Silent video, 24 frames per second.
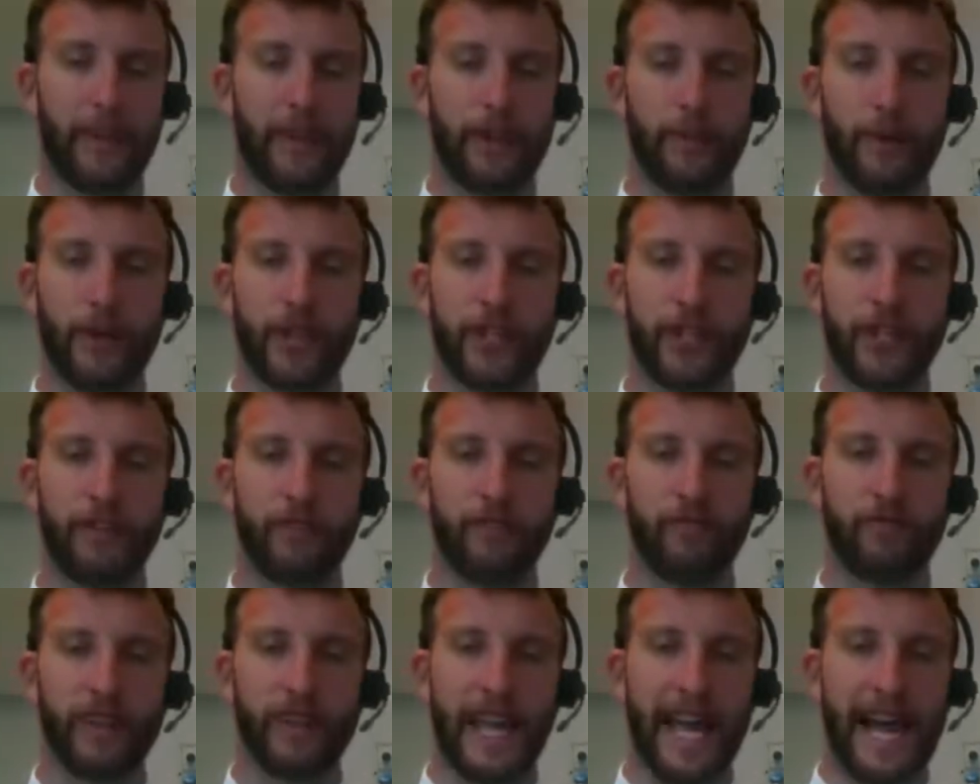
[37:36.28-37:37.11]
how the
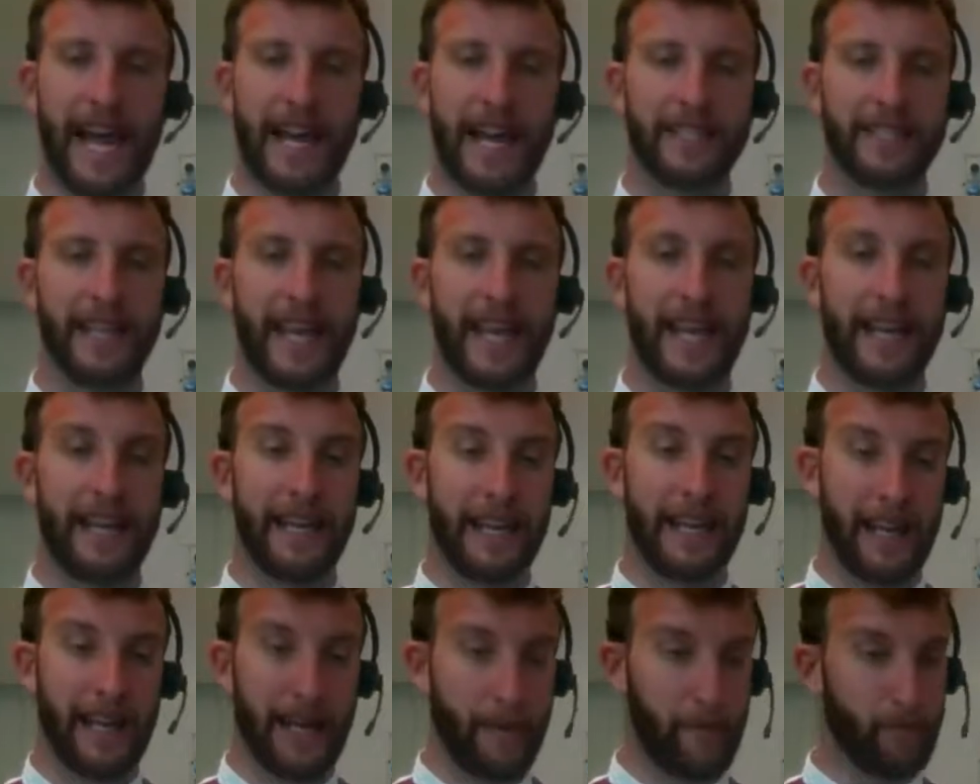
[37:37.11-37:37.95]
machine reacts
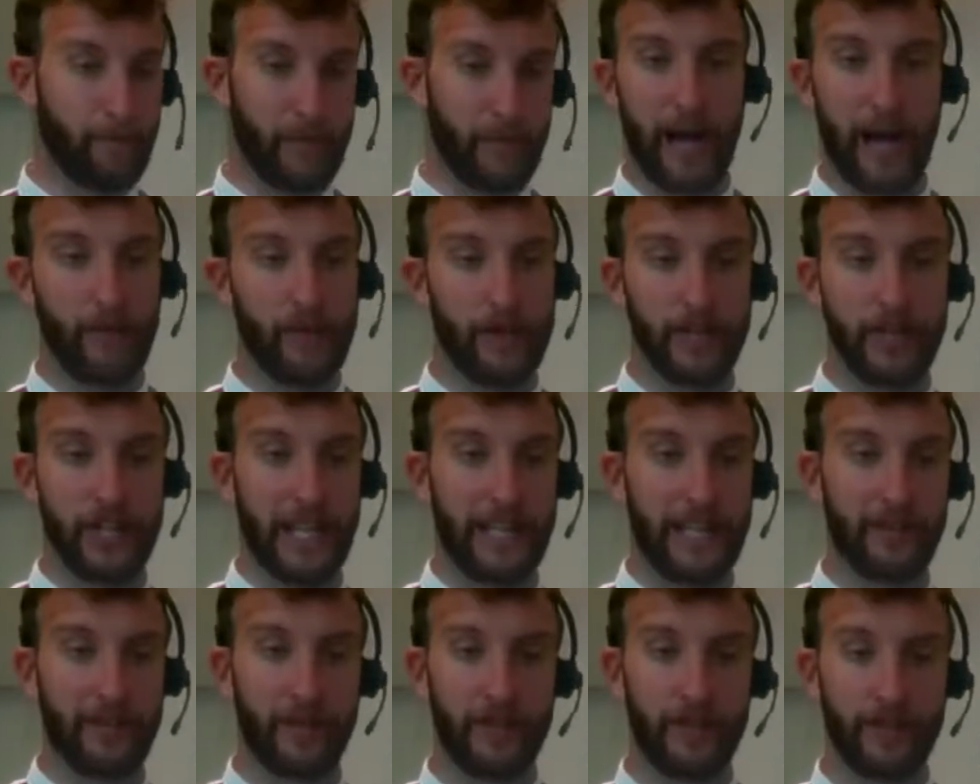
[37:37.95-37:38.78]
and how the
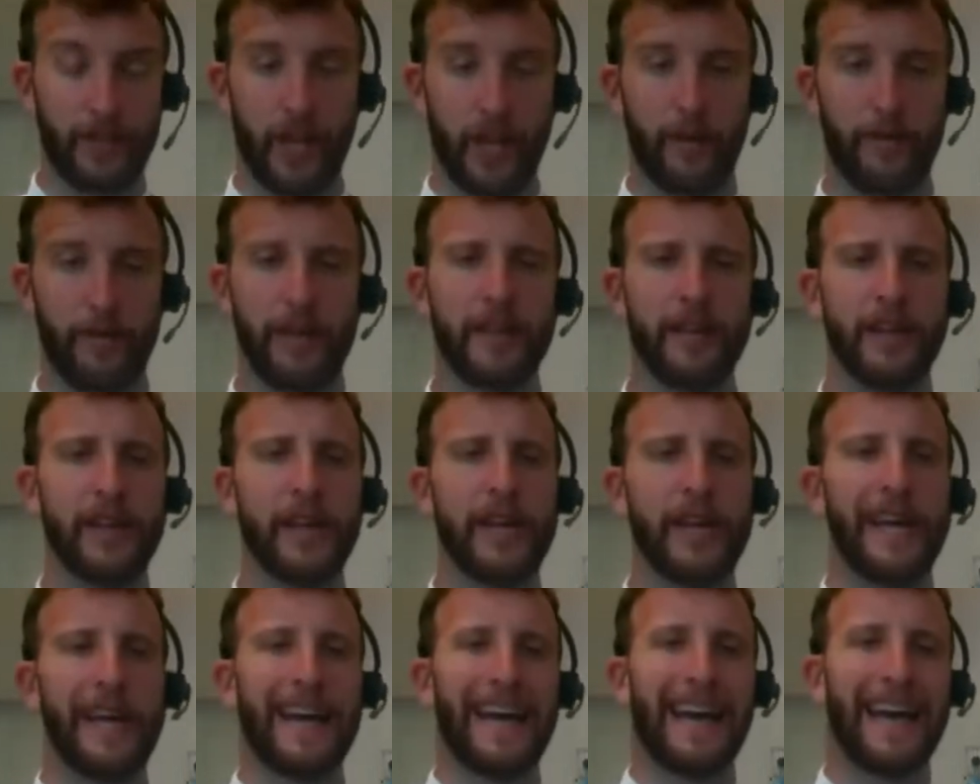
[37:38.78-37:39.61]
gelato is going to be.
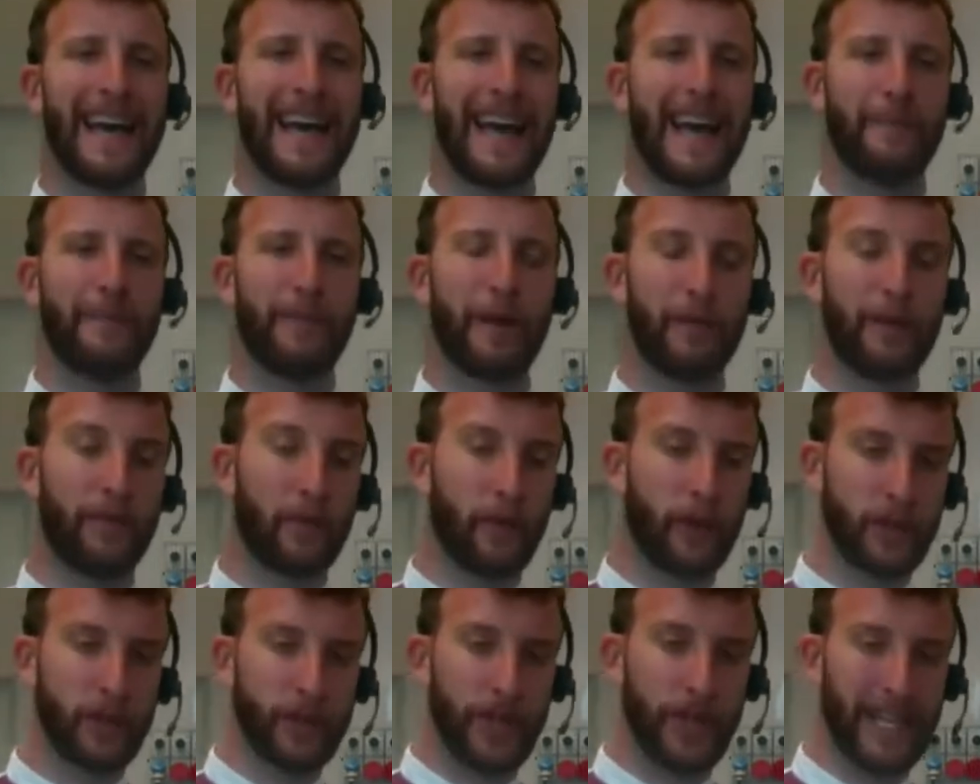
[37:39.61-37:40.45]
But
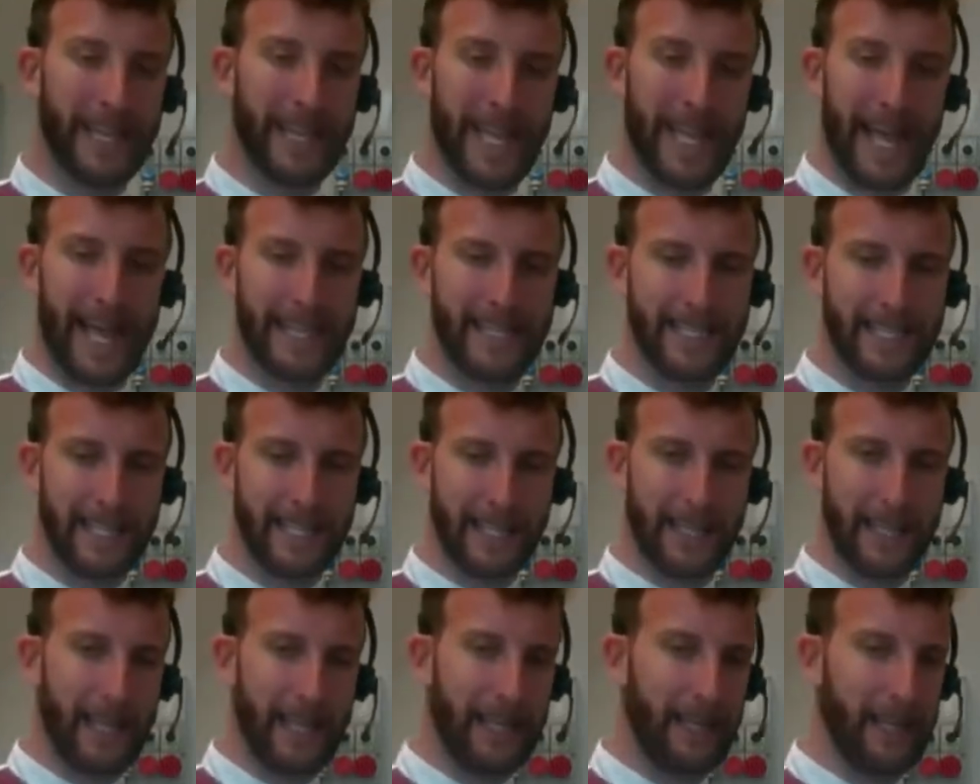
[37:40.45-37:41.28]
before doing that
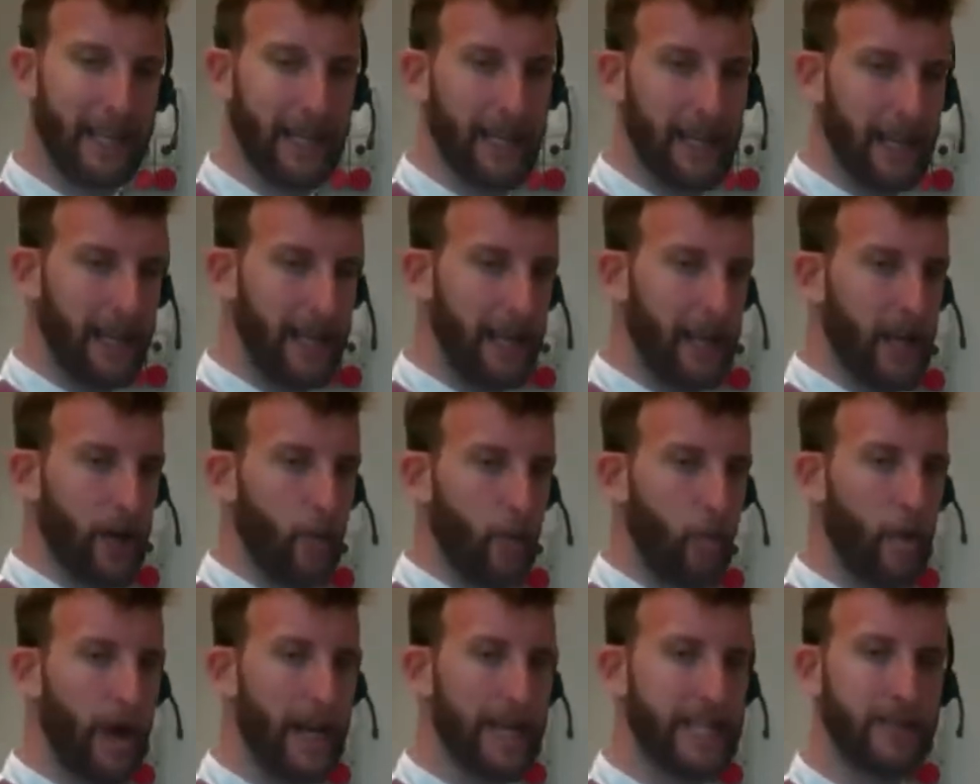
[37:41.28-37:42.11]
and
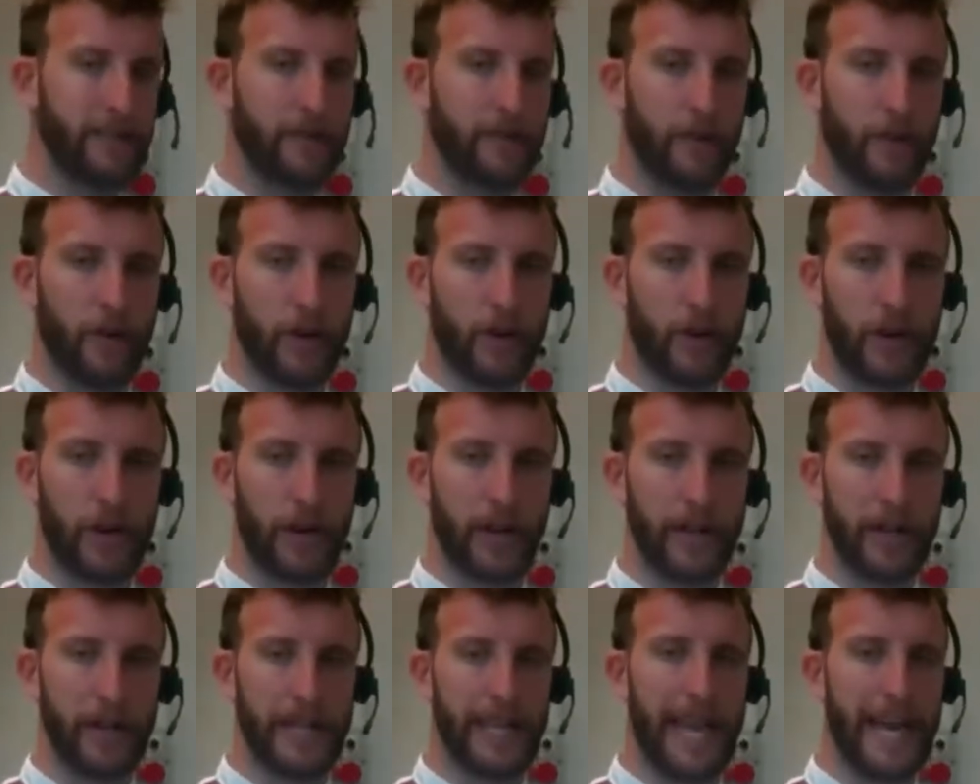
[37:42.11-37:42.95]
waiting
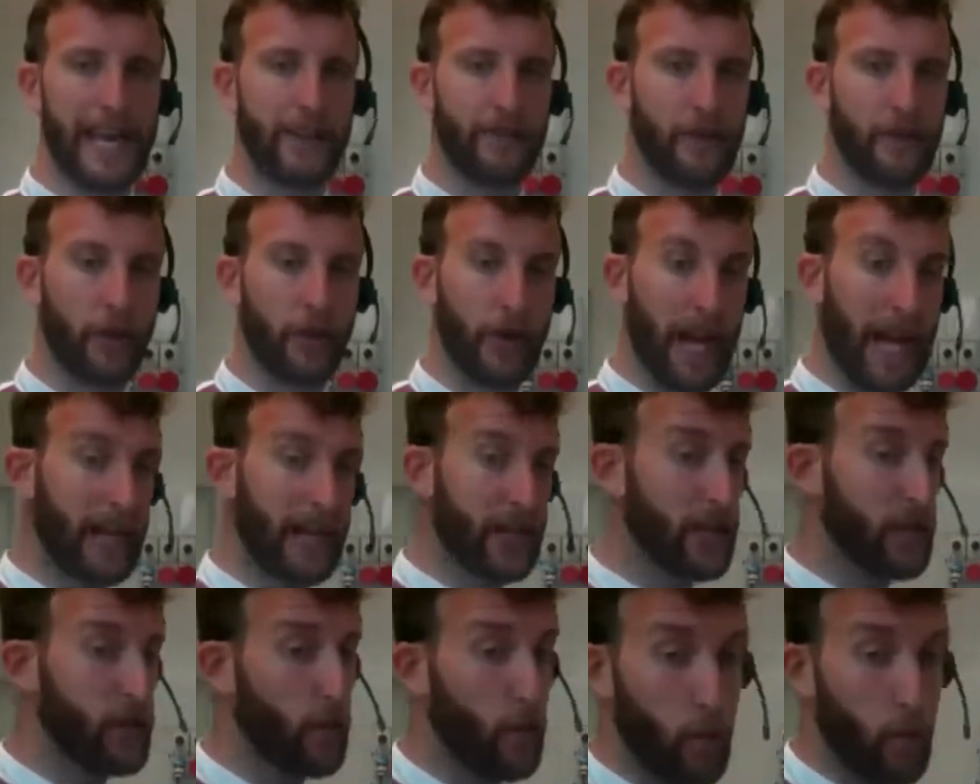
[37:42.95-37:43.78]
for the end of the
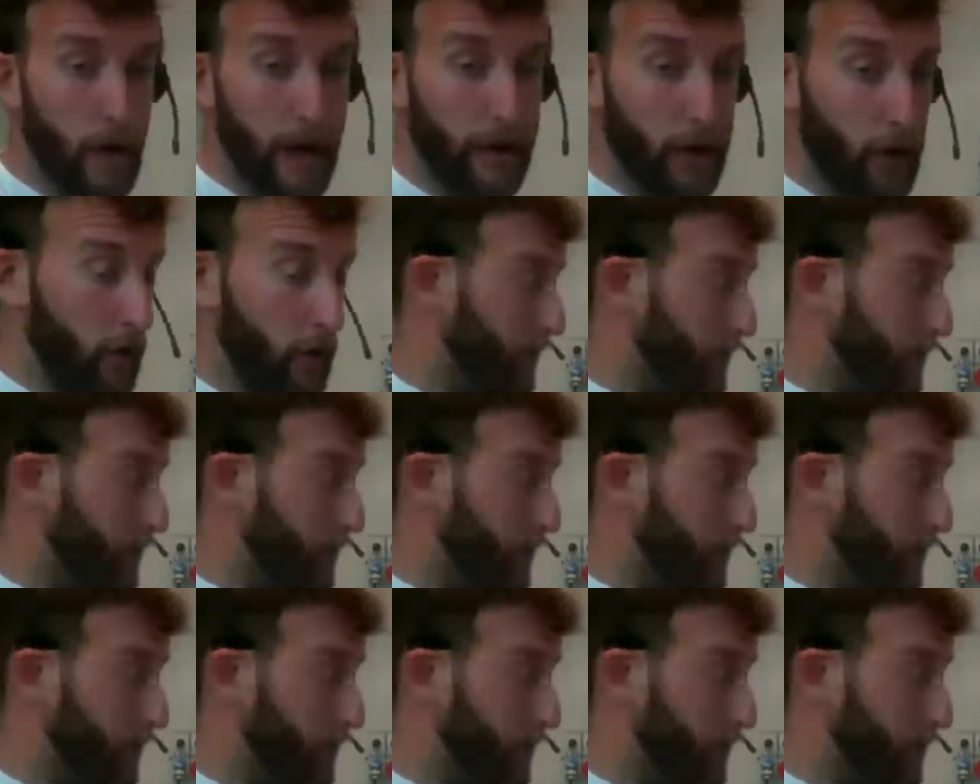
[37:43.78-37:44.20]
production, we are